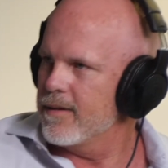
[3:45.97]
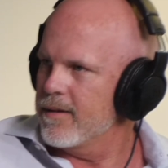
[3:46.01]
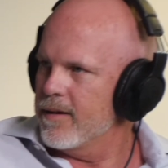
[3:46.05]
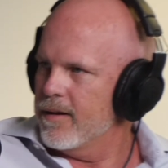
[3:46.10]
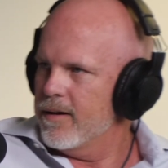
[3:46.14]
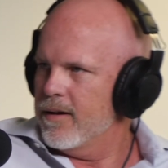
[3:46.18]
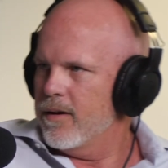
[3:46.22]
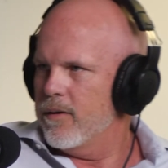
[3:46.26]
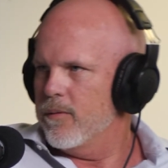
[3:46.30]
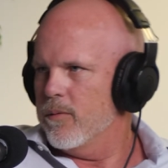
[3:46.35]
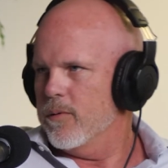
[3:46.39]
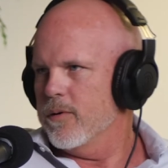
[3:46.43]

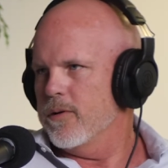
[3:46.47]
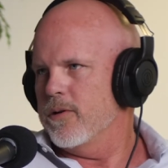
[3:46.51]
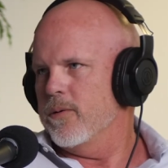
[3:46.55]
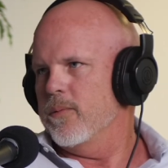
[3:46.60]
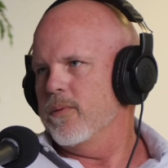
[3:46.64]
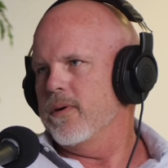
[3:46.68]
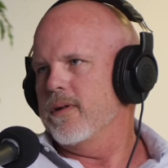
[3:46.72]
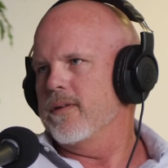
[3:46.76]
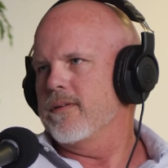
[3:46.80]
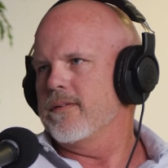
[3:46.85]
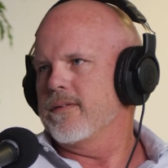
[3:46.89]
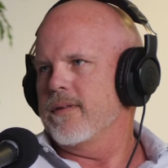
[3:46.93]
We're the
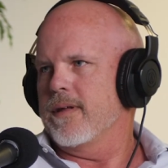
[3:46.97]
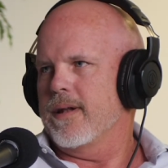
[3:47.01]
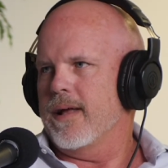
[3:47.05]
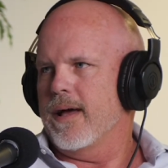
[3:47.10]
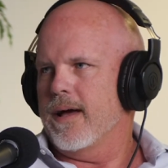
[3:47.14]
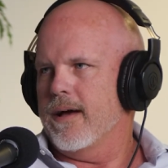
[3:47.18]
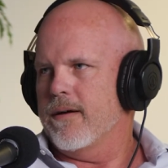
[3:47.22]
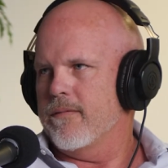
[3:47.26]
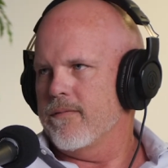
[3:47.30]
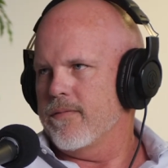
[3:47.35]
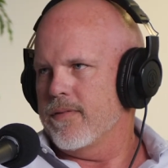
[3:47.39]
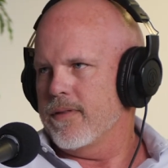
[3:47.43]
ones that
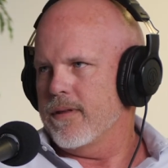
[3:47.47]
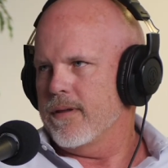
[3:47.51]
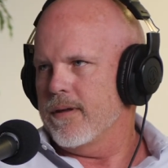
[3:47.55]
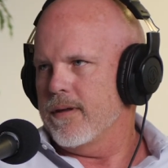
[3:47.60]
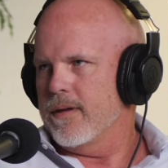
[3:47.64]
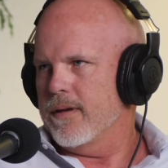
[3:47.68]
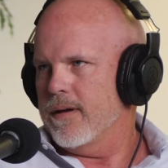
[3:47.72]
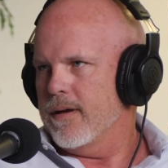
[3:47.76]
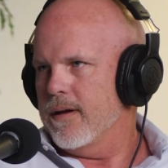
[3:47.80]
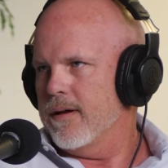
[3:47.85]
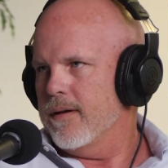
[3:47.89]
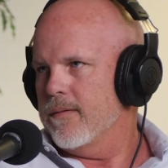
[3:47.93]
have
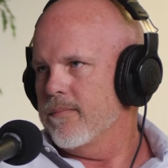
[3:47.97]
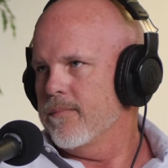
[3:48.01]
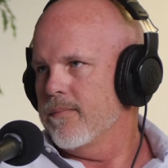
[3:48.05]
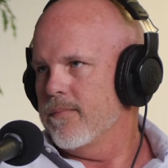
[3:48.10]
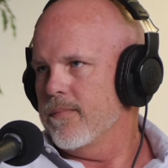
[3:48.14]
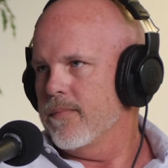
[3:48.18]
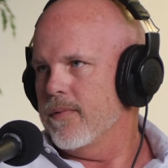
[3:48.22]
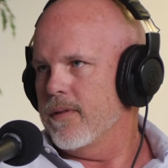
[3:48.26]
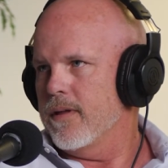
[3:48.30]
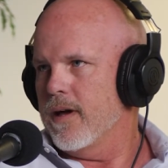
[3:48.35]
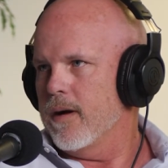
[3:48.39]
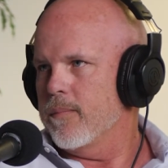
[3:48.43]
the
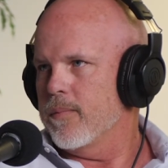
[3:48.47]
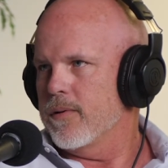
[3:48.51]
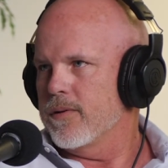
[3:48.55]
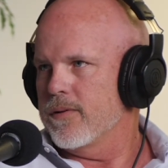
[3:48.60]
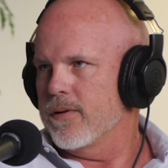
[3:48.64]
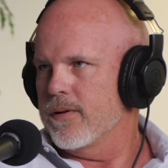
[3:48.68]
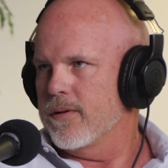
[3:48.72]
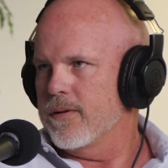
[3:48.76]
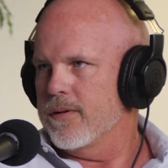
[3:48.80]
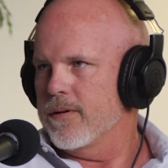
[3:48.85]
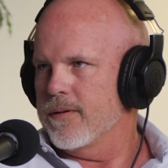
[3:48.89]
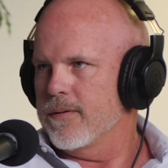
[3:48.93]

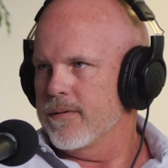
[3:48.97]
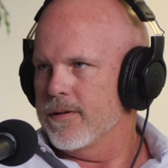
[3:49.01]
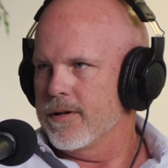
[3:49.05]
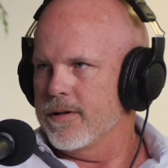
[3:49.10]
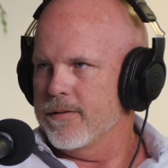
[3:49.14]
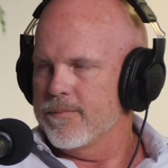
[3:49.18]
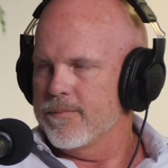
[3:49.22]
opportunity.